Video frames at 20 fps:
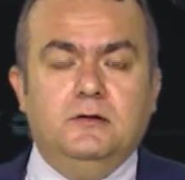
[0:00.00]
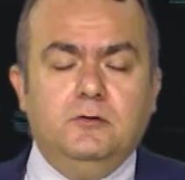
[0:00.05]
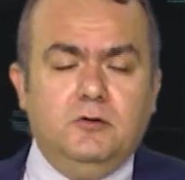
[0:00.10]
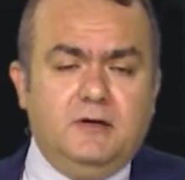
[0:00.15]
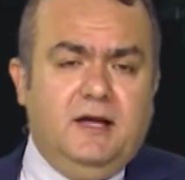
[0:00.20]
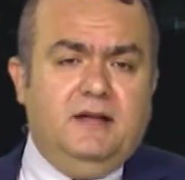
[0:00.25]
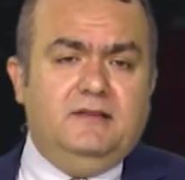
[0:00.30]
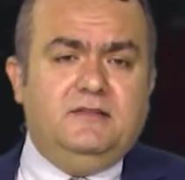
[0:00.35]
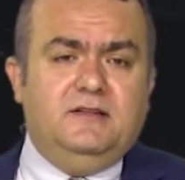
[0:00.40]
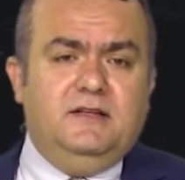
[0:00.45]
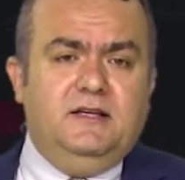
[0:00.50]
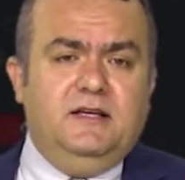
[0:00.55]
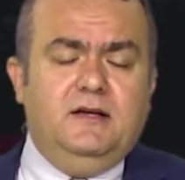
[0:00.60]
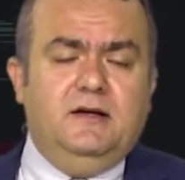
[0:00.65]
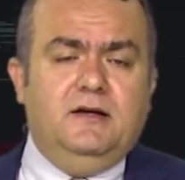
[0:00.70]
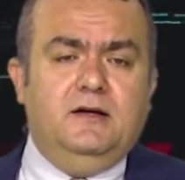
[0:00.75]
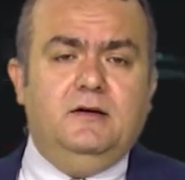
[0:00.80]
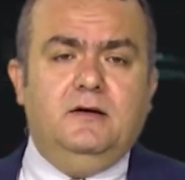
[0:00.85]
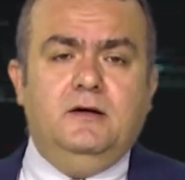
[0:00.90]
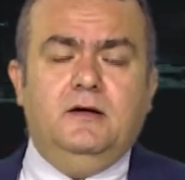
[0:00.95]
Look at
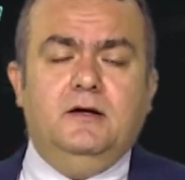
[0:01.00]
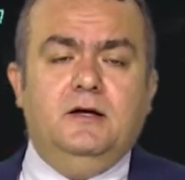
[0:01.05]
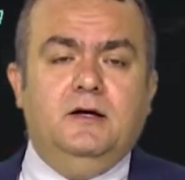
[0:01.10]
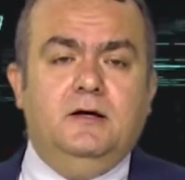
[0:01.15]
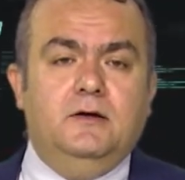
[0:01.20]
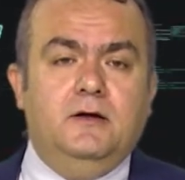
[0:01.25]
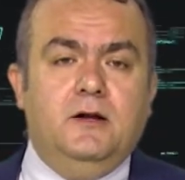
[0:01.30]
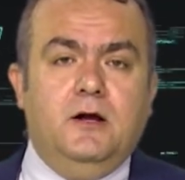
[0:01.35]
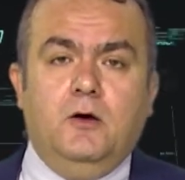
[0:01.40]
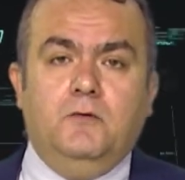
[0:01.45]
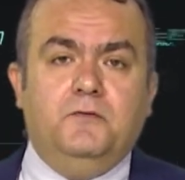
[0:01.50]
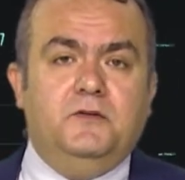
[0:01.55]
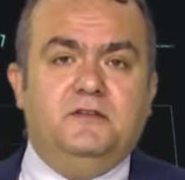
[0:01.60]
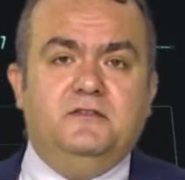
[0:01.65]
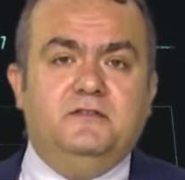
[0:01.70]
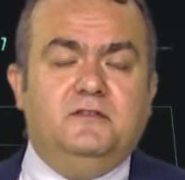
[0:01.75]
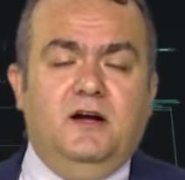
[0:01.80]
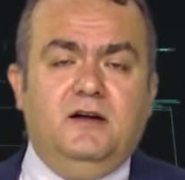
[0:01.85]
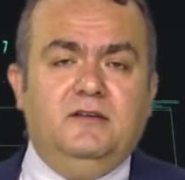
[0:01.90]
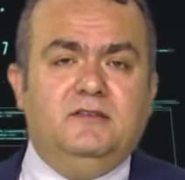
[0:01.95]
the
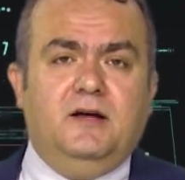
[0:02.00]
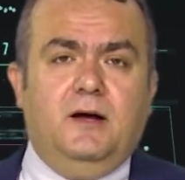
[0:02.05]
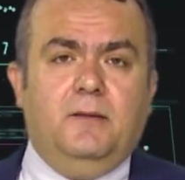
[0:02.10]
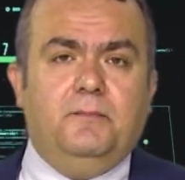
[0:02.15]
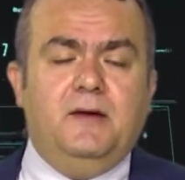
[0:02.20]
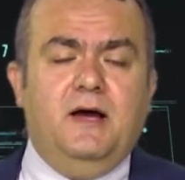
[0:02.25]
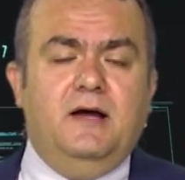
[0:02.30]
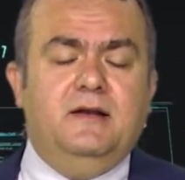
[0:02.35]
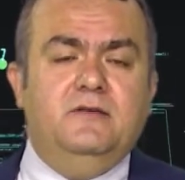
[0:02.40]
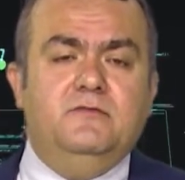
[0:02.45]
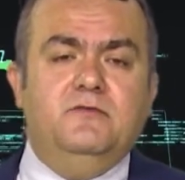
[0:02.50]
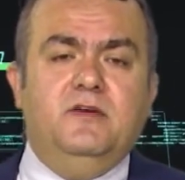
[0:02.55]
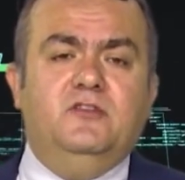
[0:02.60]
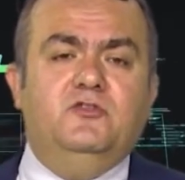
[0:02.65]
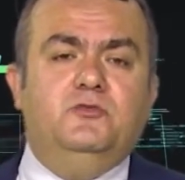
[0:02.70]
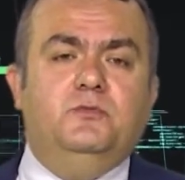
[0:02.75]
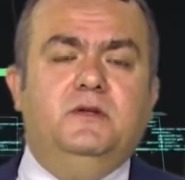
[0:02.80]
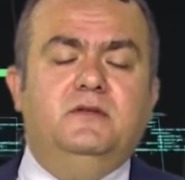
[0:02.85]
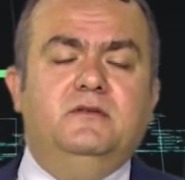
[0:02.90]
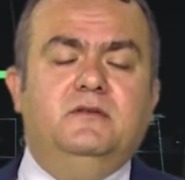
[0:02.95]
startup and
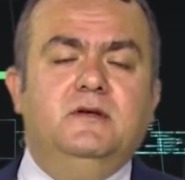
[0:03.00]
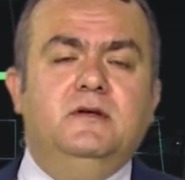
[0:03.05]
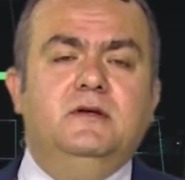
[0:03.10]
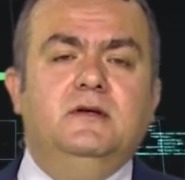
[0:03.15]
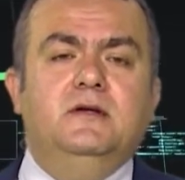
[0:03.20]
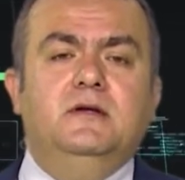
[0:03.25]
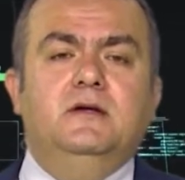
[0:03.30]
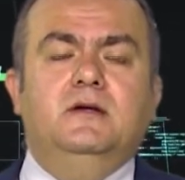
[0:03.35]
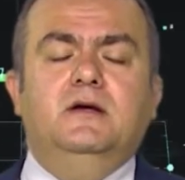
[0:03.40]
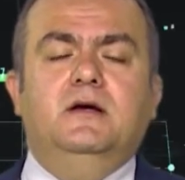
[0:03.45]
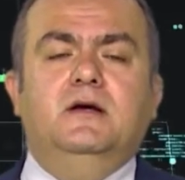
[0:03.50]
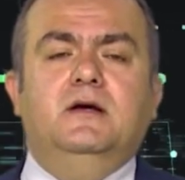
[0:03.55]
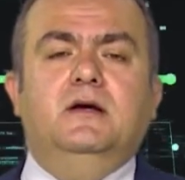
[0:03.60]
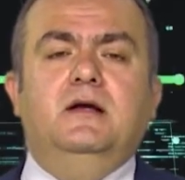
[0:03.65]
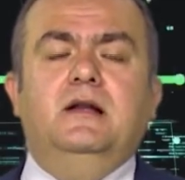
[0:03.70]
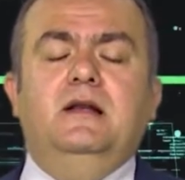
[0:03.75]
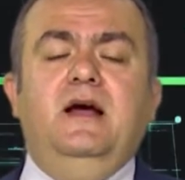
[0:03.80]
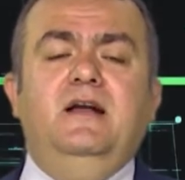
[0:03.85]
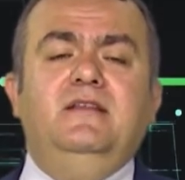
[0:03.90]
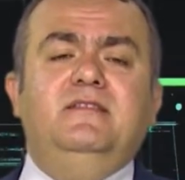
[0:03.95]
investment
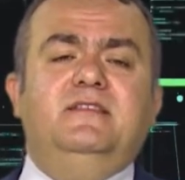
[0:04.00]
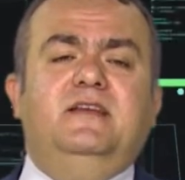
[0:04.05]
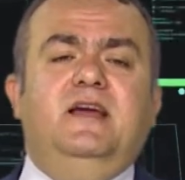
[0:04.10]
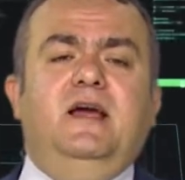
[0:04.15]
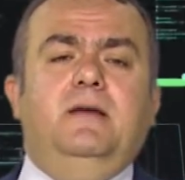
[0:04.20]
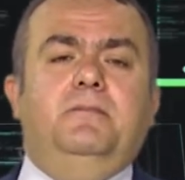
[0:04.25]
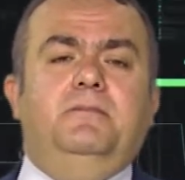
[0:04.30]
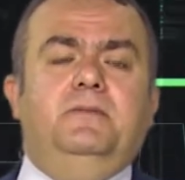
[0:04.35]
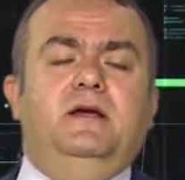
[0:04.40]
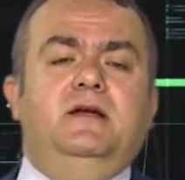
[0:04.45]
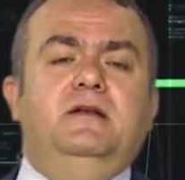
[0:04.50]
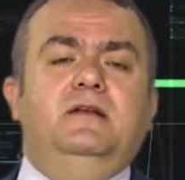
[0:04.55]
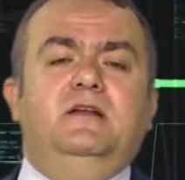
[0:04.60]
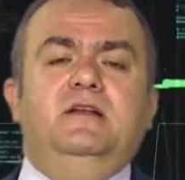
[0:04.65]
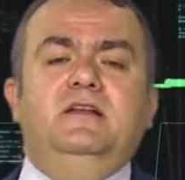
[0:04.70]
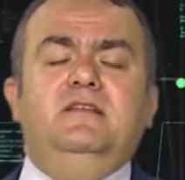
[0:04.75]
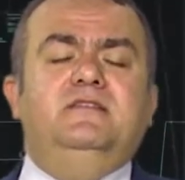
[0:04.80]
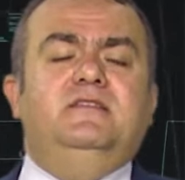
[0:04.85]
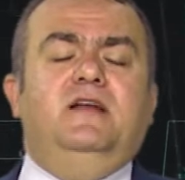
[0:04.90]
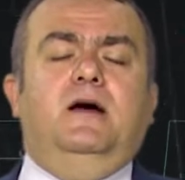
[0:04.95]
landscape in
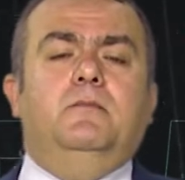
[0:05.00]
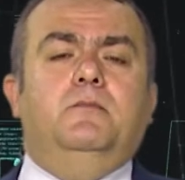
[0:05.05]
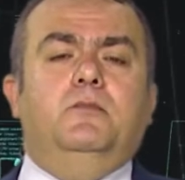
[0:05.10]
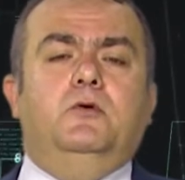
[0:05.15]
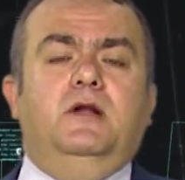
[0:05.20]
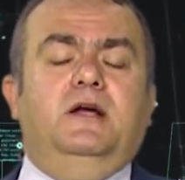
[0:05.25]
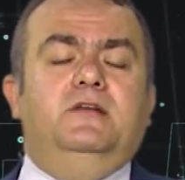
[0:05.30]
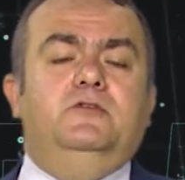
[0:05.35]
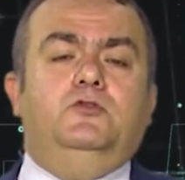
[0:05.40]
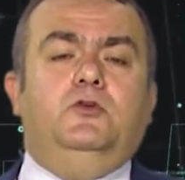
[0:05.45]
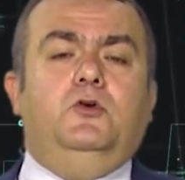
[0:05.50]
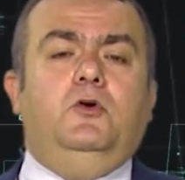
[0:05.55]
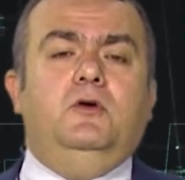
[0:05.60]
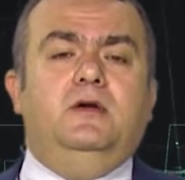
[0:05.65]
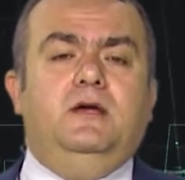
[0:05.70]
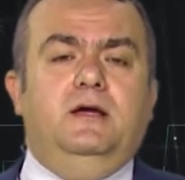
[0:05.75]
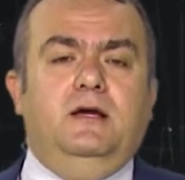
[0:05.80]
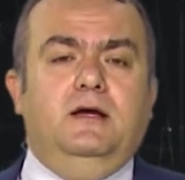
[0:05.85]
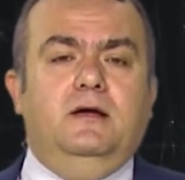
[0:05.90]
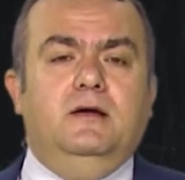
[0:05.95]
Istanbul and
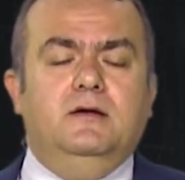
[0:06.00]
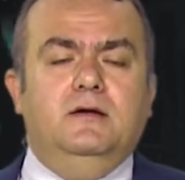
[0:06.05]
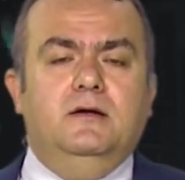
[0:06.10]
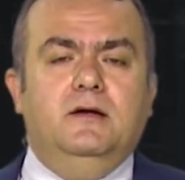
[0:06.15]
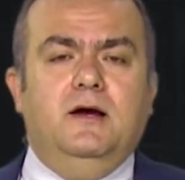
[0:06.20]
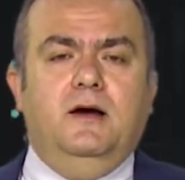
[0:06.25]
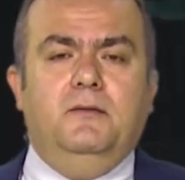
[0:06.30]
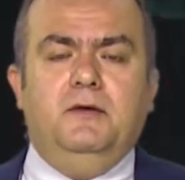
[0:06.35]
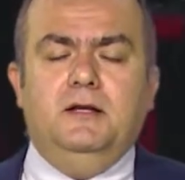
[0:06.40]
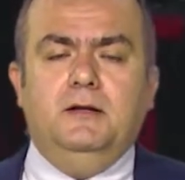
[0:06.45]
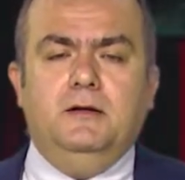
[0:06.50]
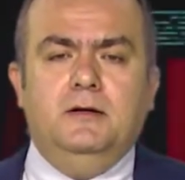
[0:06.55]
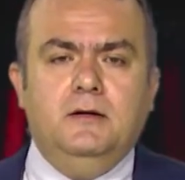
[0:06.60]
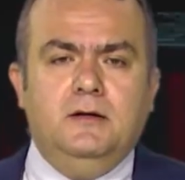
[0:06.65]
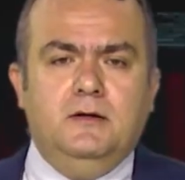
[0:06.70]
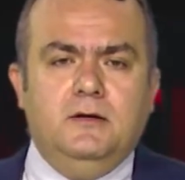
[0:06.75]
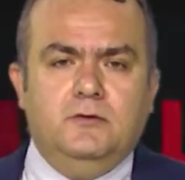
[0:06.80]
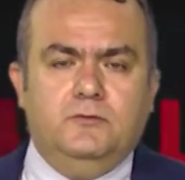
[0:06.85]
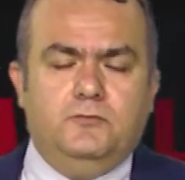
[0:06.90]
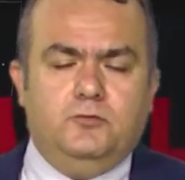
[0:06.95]
Turkey. I mean,
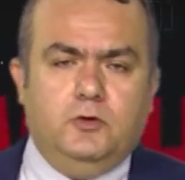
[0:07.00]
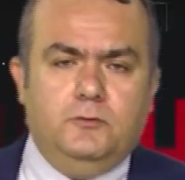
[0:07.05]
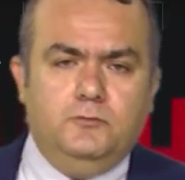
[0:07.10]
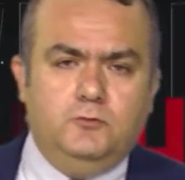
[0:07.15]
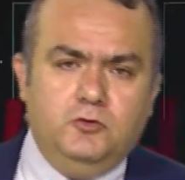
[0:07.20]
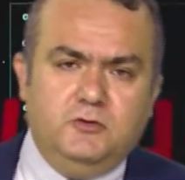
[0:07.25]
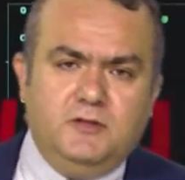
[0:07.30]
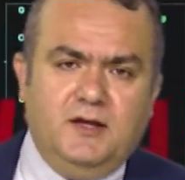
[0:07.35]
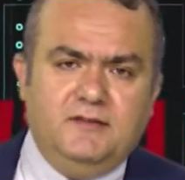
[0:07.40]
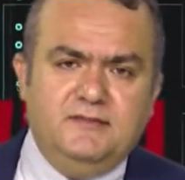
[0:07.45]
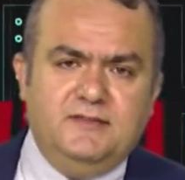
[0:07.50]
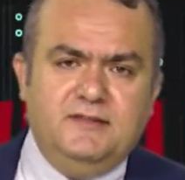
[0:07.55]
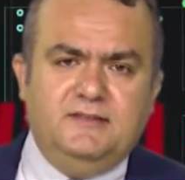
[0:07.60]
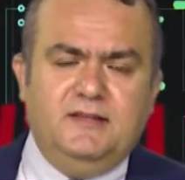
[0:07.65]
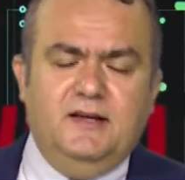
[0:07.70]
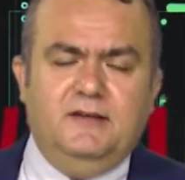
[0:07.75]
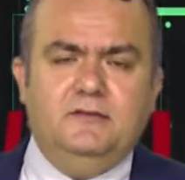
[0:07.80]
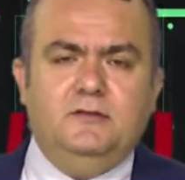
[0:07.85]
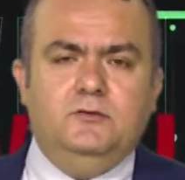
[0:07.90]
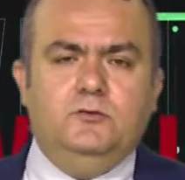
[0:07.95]
from
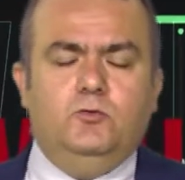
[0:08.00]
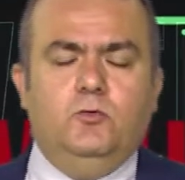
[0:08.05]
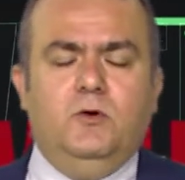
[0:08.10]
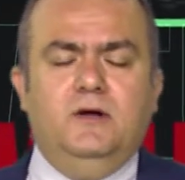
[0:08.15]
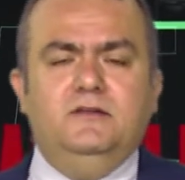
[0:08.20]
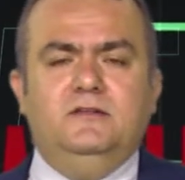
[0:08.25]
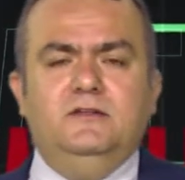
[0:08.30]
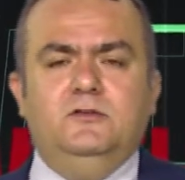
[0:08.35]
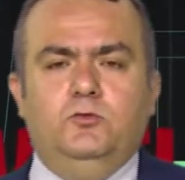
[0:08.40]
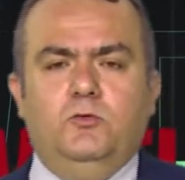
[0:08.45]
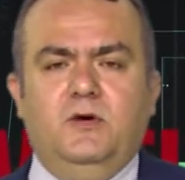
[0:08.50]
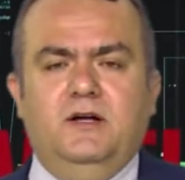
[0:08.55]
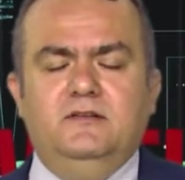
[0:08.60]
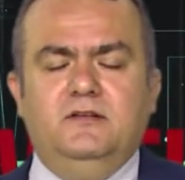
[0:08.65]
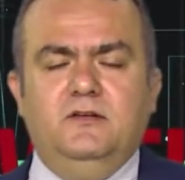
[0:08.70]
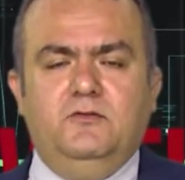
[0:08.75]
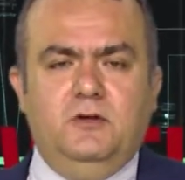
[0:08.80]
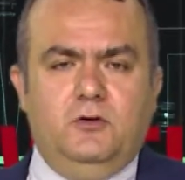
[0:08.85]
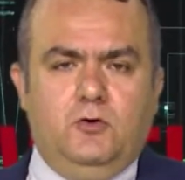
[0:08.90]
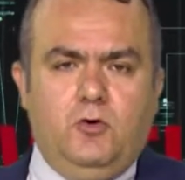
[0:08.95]
2010 to
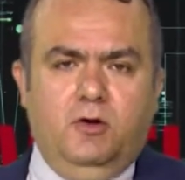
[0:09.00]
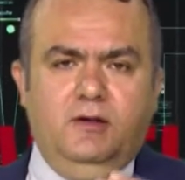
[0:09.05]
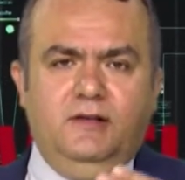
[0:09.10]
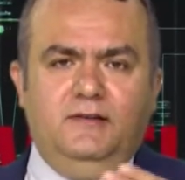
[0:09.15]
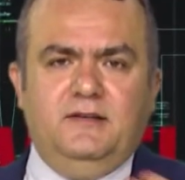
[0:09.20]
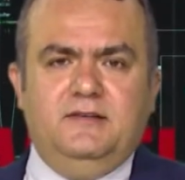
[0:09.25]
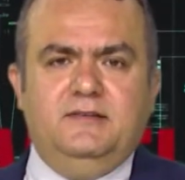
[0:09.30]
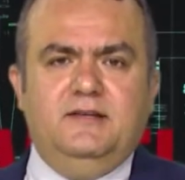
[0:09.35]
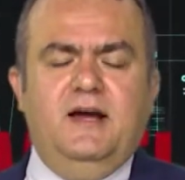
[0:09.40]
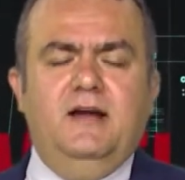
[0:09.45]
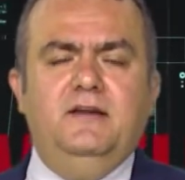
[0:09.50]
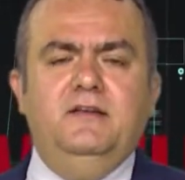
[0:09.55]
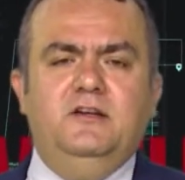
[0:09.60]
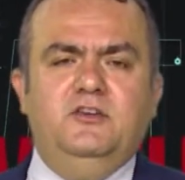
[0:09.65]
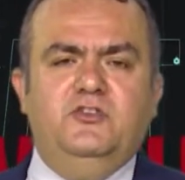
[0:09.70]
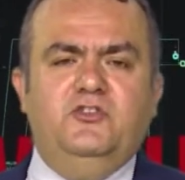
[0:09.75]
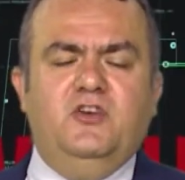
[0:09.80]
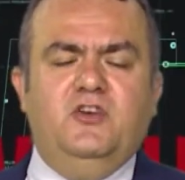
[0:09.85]
2020, we call it a 10-year